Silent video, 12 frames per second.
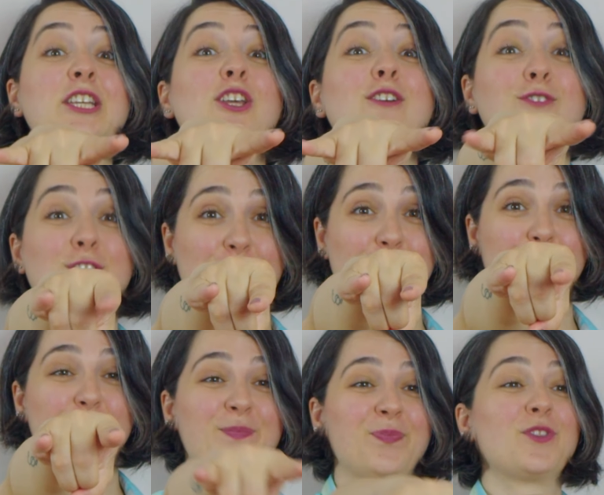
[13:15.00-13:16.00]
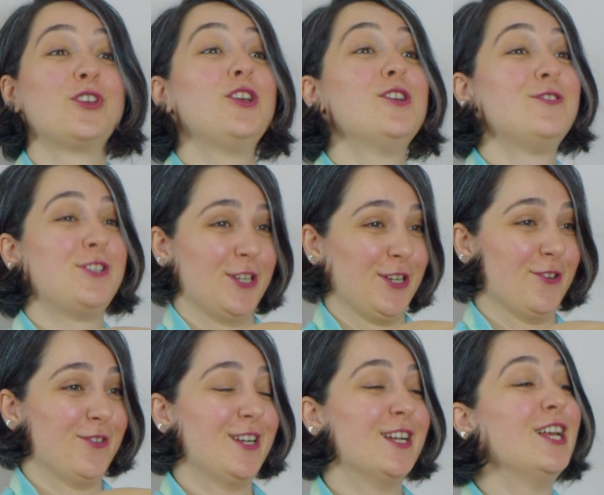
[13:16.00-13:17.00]
You two, you
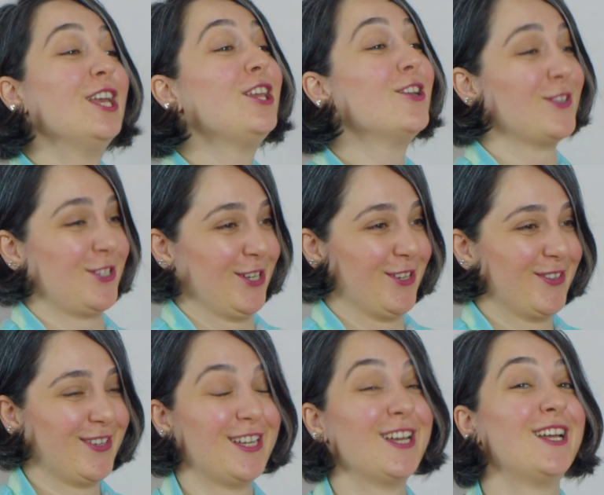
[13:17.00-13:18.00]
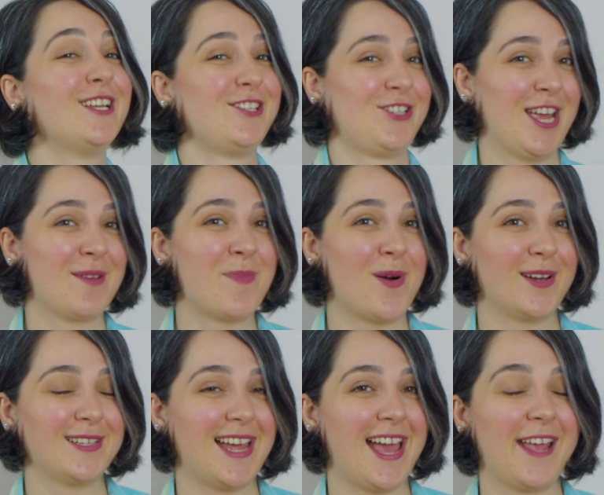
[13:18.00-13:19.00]
two, you two. Check
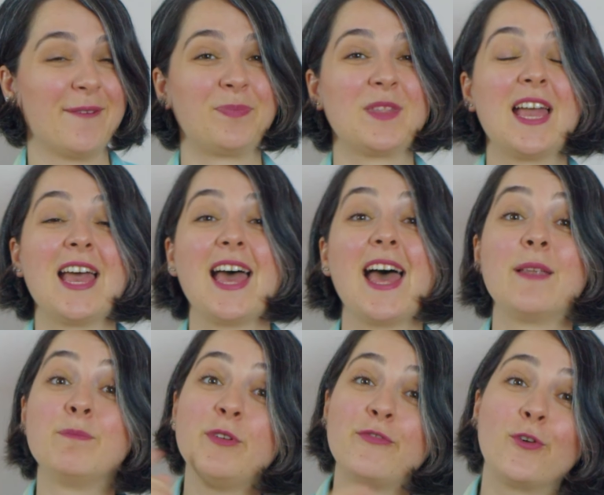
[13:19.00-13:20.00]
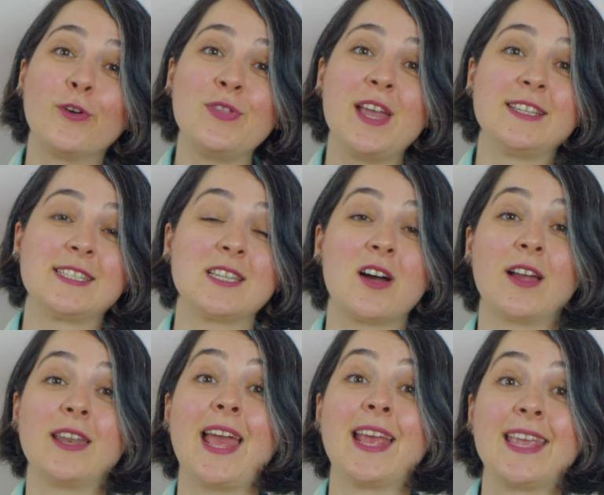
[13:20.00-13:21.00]
part A. And before they
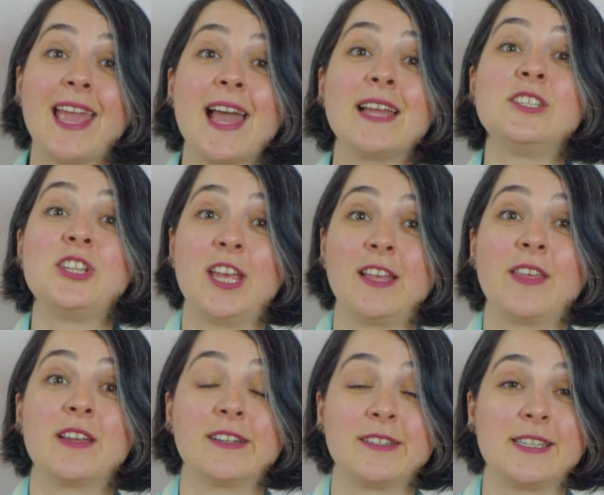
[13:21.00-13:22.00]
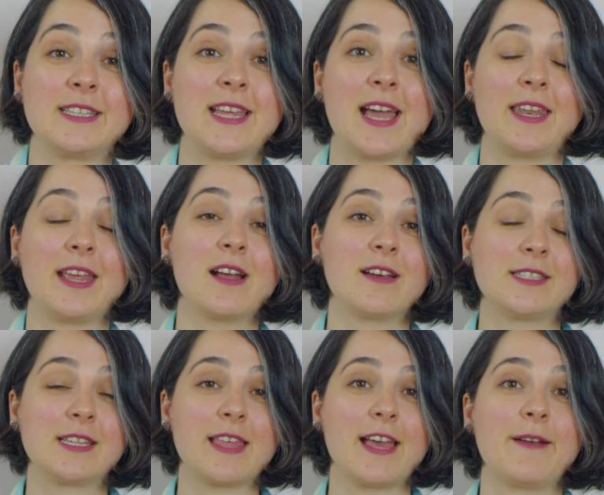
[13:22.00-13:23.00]
start, again, check their understanding.
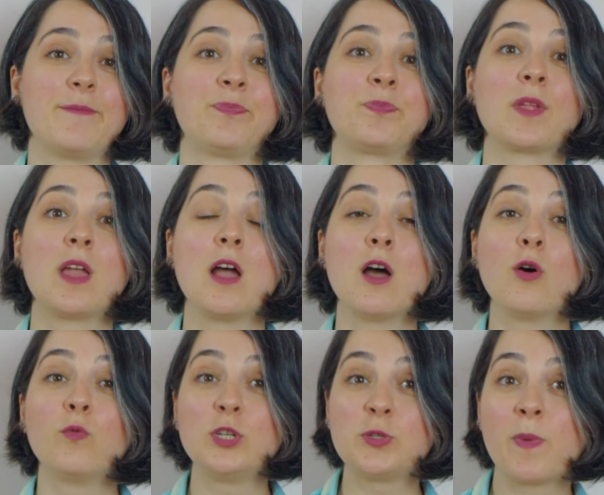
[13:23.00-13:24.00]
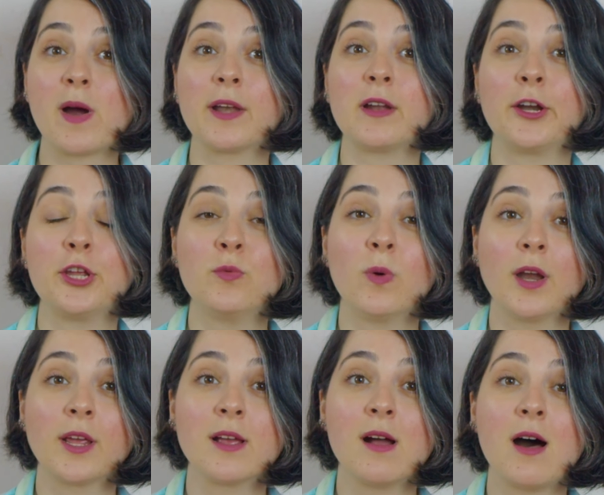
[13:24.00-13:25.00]
Ask them, which part are you
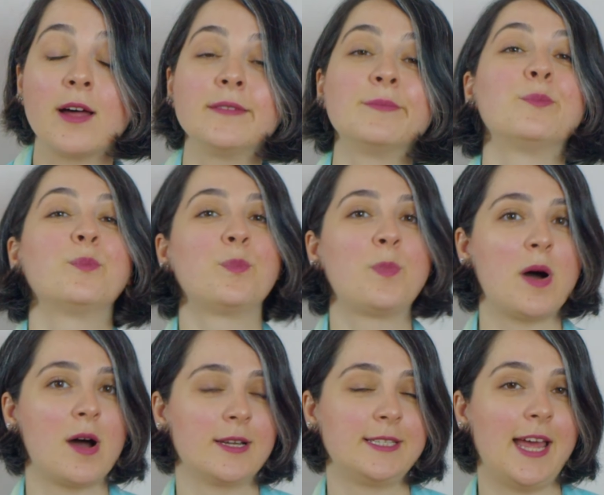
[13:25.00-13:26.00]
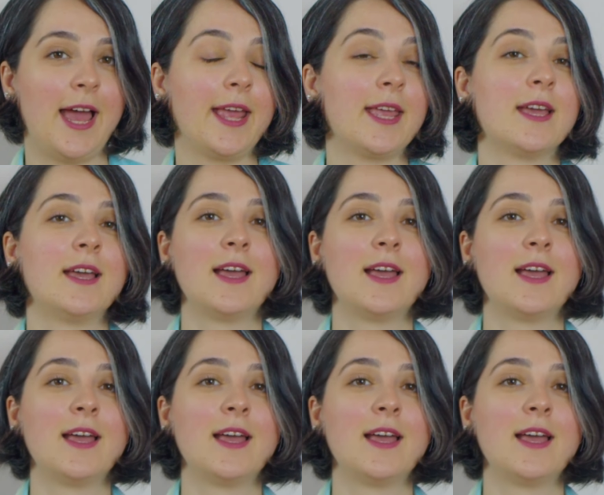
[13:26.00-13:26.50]
working on? Part A.